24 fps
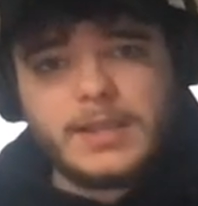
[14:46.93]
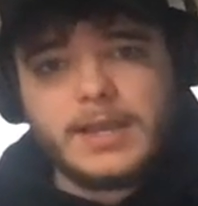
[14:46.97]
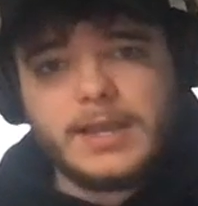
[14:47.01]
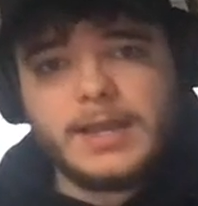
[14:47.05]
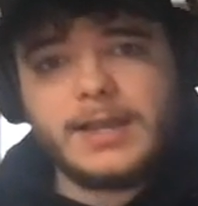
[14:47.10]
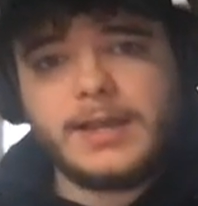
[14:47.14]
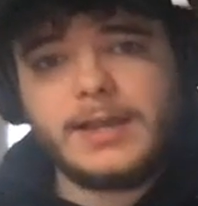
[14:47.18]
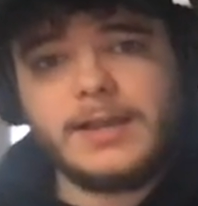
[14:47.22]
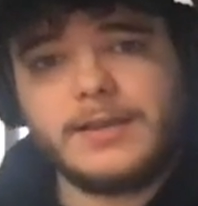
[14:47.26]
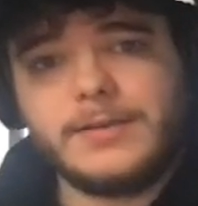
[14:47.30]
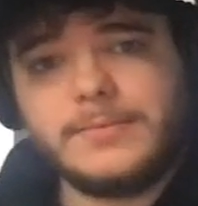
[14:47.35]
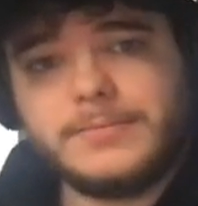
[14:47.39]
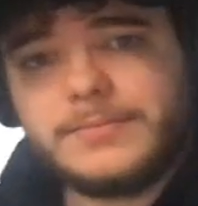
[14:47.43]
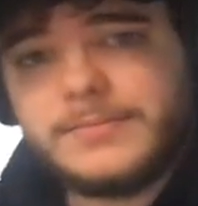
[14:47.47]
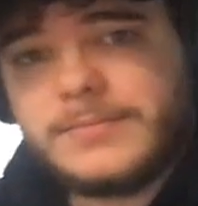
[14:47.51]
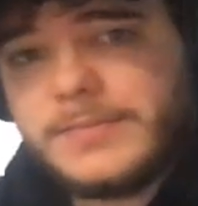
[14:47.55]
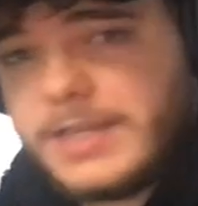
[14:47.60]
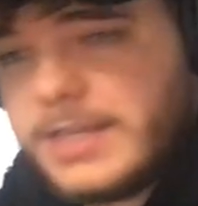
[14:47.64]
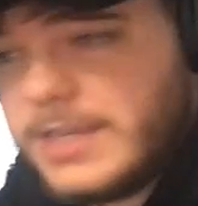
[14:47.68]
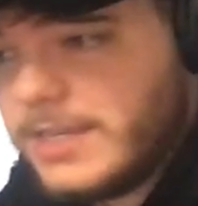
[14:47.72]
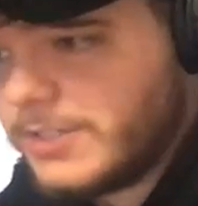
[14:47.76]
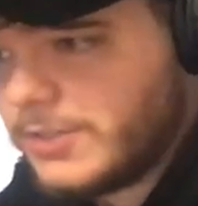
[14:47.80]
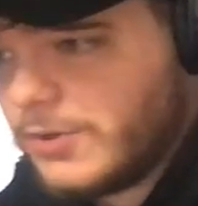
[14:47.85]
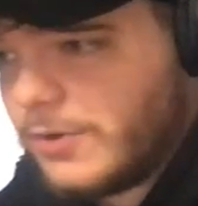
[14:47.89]

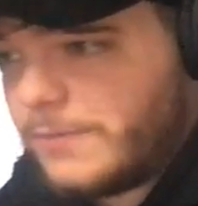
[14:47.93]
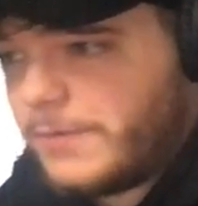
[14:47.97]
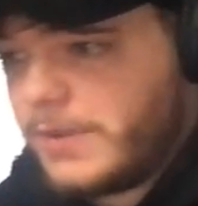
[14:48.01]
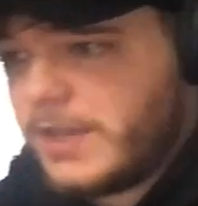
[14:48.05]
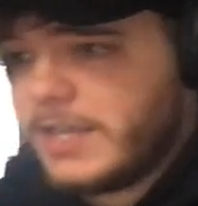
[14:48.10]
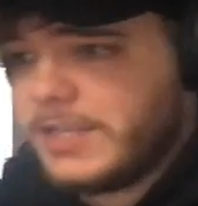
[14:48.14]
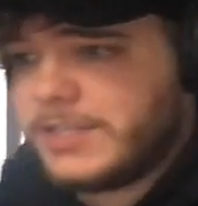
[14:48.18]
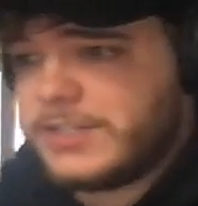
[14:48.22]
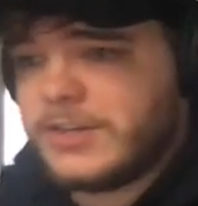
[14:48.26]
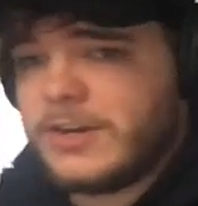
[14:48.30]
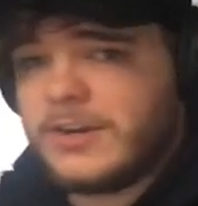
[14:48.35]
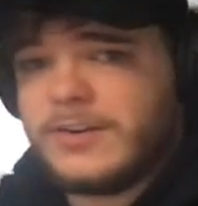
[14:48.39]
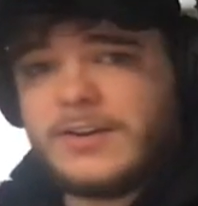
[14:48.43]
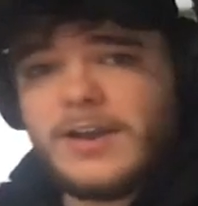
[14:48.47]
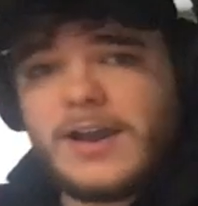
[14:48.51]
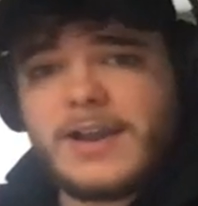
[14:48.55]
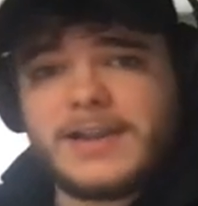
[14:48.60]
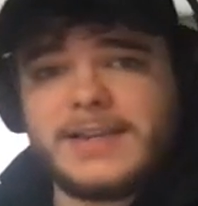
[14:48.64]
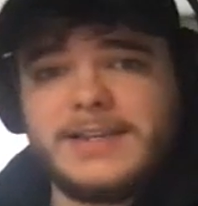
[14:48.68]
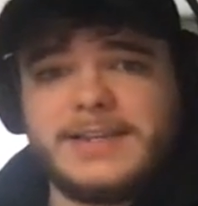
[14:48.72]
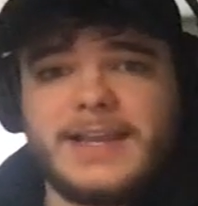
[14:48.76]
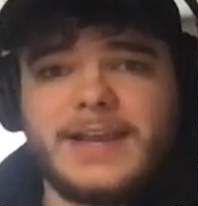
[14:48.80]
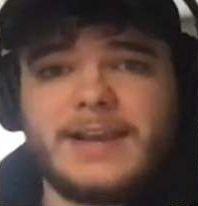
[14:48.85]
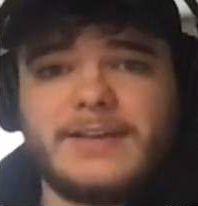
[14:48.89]
So if he could start
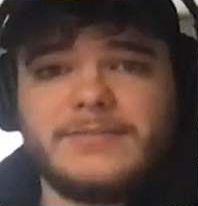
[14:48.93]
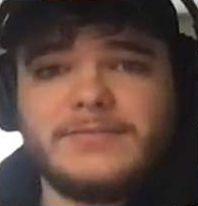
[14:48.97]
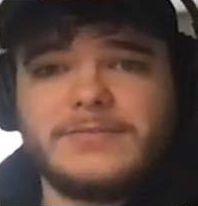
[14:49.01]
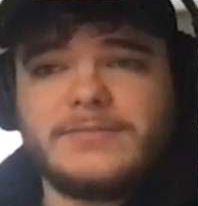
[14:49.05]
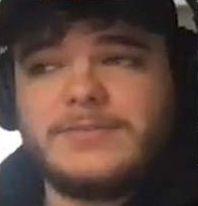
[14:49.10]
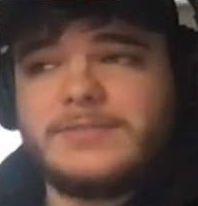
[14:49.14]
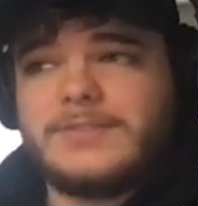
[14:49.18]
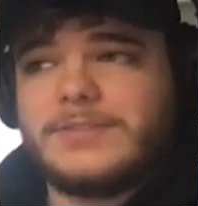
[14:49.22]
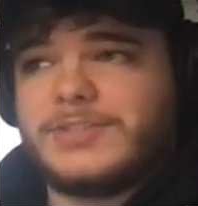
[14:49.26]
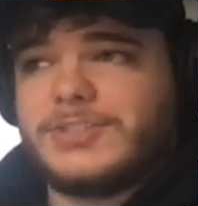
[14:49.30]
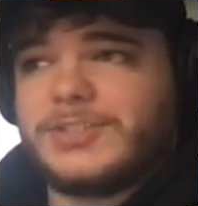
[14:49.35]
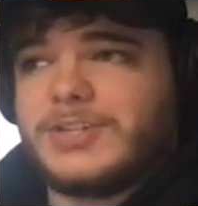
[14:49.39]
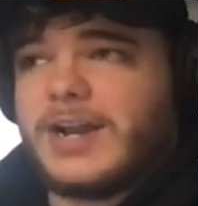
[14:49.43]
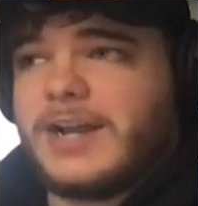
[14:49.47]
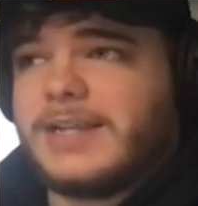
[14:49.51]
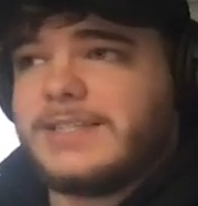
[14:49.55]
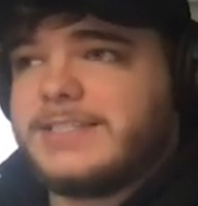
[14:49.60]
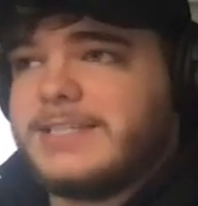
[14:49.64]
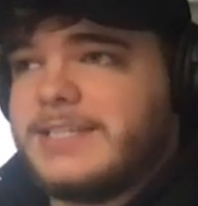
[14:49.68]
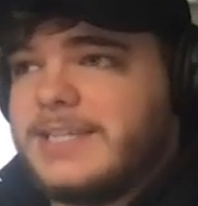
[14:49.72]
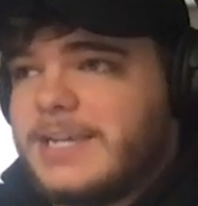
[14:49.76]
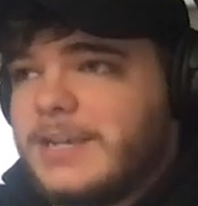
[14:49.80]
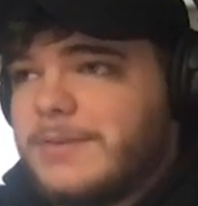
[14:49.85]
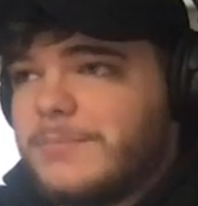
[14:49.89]
knocking down
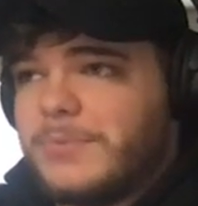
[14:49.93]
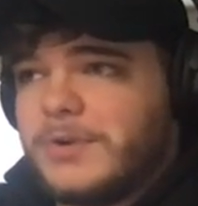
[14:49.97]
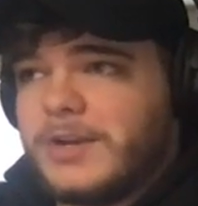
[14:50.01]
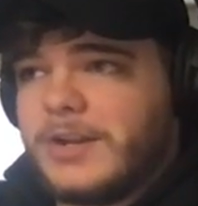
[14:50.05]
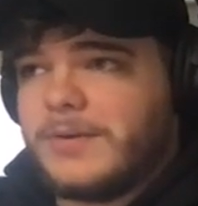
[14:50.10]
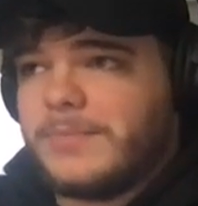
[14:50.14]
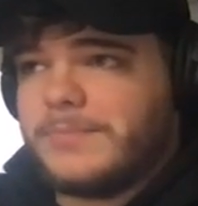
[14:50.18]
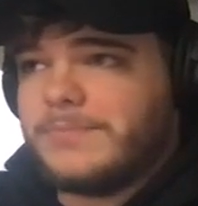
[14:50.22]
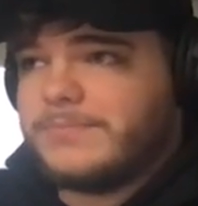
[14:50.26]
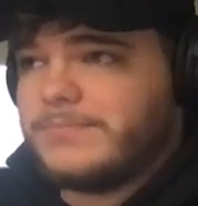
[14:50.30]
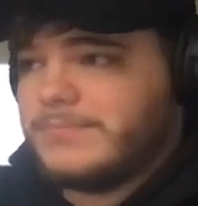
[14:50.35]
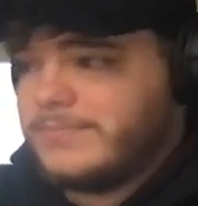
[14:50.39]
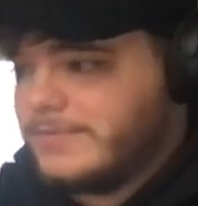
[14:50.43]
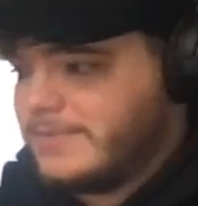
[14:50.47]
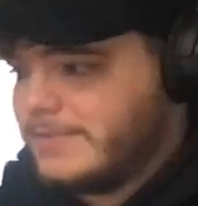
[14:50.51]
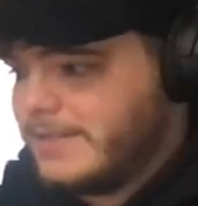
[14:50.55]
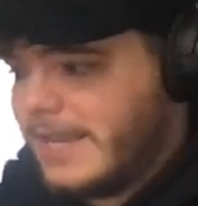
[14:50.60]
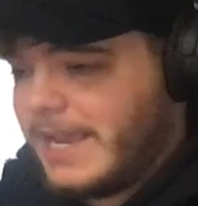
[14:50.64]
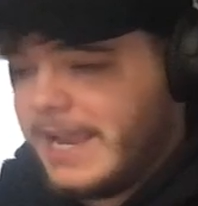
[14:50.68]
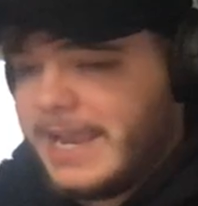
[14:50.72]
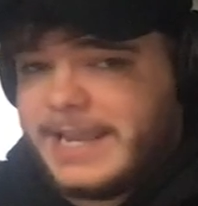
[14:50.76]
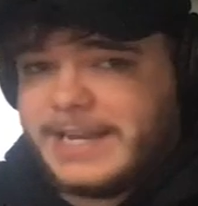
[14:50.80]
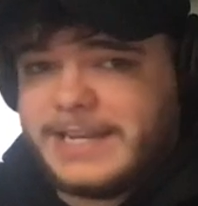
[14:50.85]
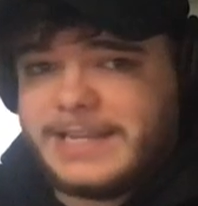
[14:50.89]
shots, he could put up
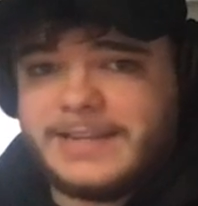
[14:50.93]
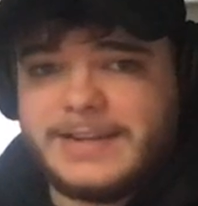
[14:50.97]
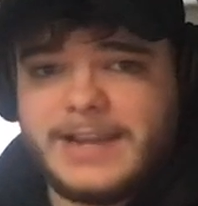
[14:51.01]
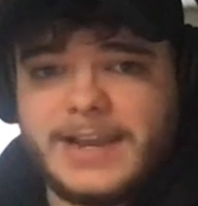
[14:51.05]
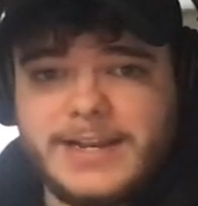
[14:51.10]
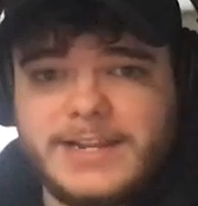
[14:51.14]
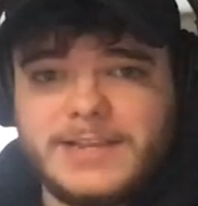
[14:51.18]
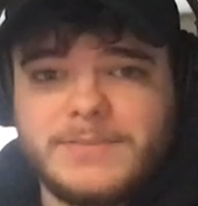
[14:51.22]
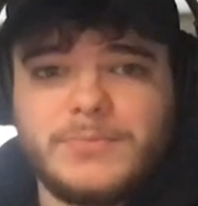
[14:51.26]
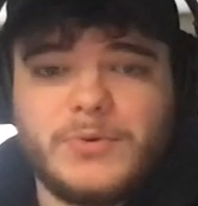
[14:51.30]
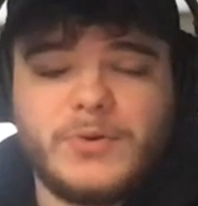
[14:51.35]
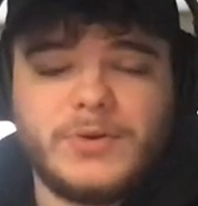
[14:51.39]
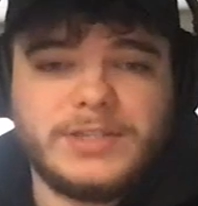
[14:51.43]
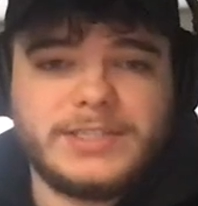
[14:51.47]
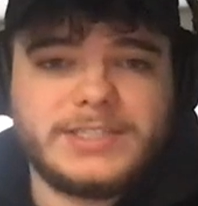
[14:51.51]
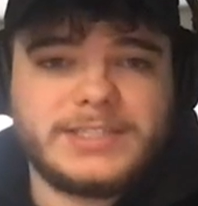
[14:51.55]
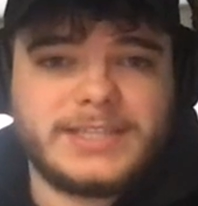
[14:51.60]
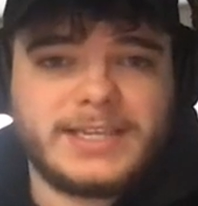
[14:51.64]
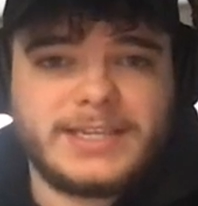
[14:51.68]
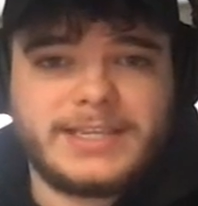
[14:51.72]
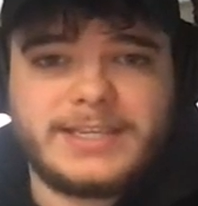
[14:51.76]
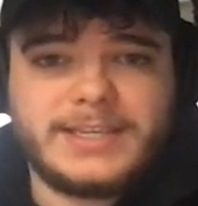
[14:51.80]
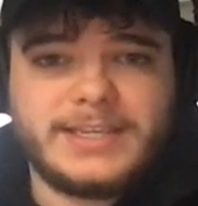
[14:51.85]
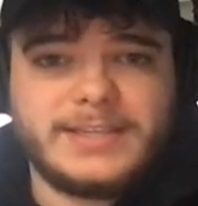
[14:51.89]
80, 90
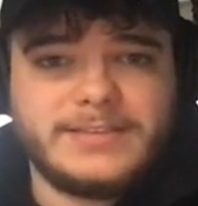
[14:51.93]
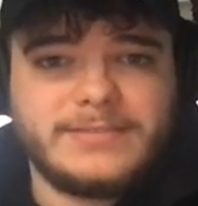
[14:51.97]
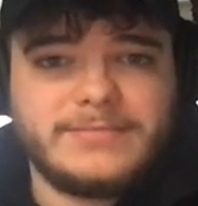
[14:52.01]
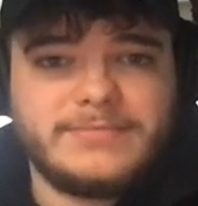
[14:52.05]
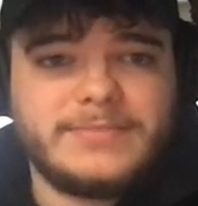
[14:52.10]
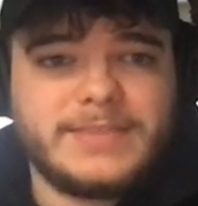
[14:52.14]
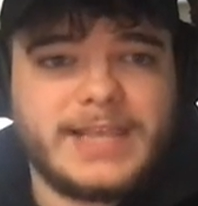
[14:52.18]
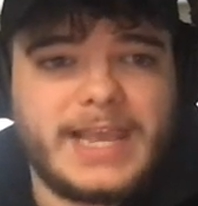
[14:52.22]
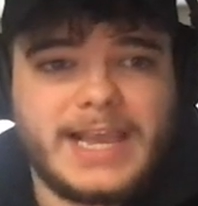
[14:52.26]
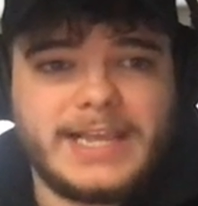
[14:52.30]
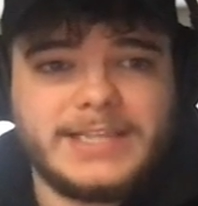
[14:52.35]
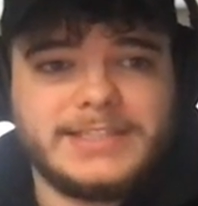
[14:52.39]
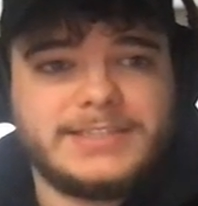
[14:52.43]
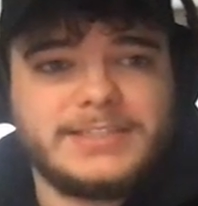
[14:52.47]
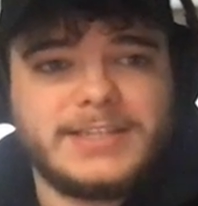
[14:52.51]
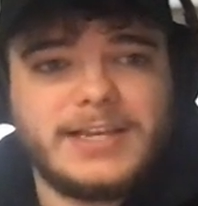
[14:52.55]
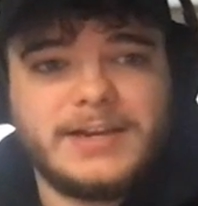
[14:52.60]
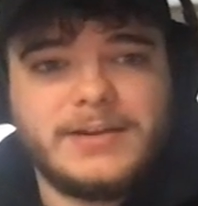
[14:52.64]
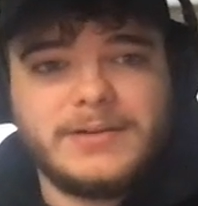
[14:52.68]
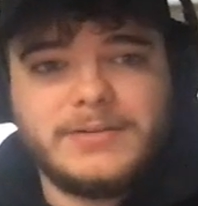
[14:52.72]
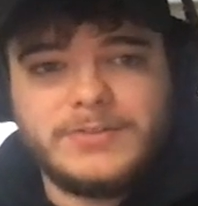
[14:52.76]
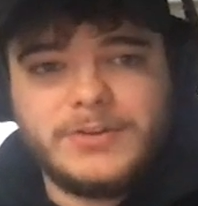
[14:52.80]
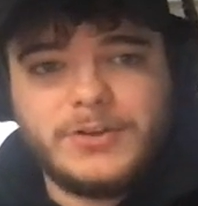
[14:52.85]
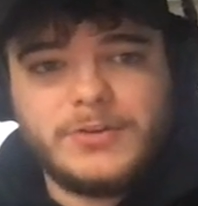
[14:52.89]
points like he has
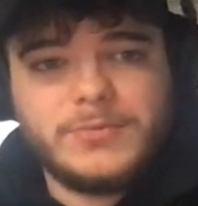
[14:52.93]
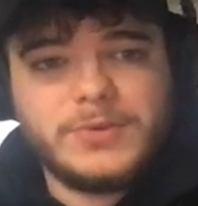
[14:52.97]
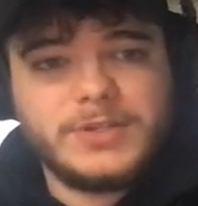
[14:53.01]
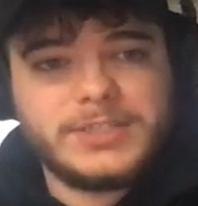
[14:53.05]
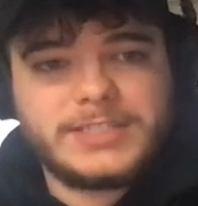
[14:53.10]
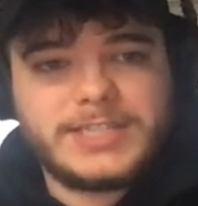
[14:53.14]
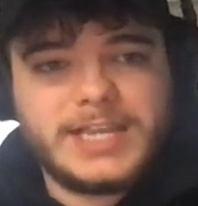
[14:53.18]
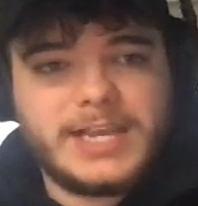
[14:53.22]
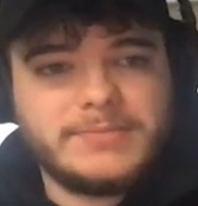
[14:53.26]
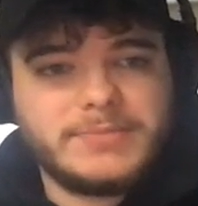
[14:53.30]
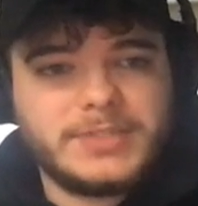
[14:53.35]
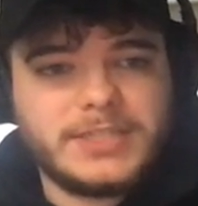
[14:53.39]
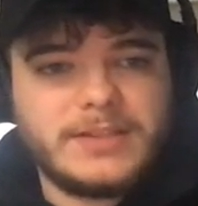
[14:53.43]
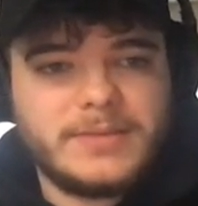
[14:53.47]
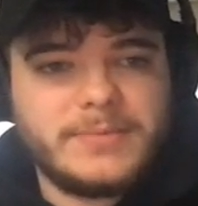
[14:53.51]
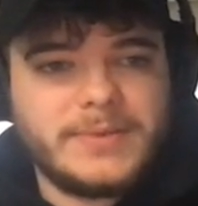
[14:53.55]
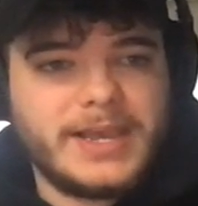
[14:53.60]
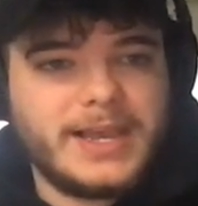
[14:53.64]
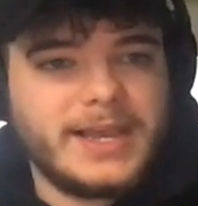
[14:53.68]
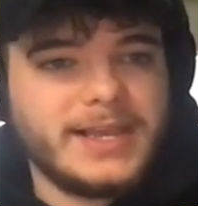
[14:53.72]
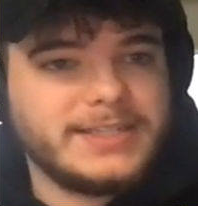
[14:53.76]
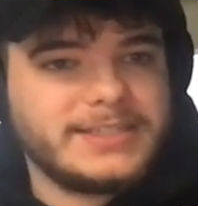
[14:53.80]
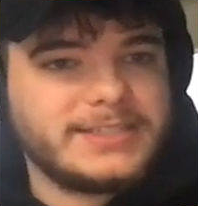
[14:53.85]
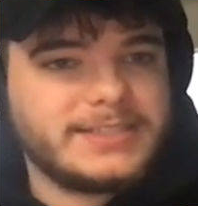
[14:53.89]
done numerous times in the
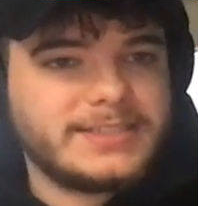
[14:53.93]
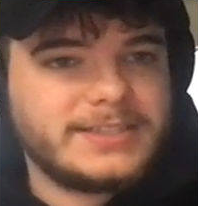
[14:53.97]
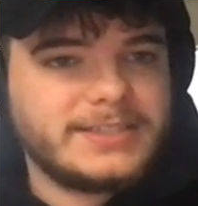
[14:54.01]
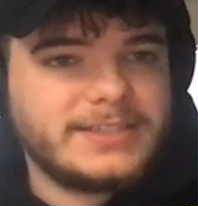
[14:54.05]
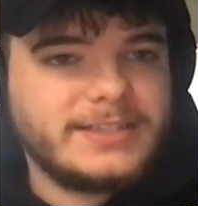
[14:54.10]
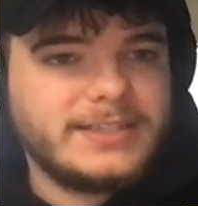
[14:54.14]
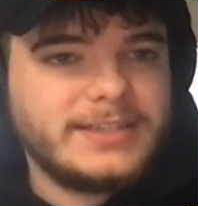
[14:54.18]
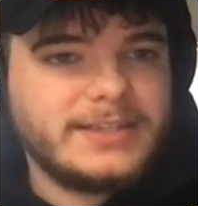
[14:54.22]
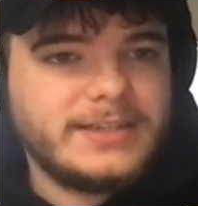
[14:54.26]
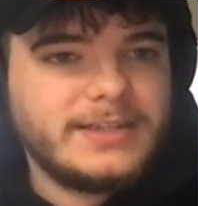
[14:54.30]
past.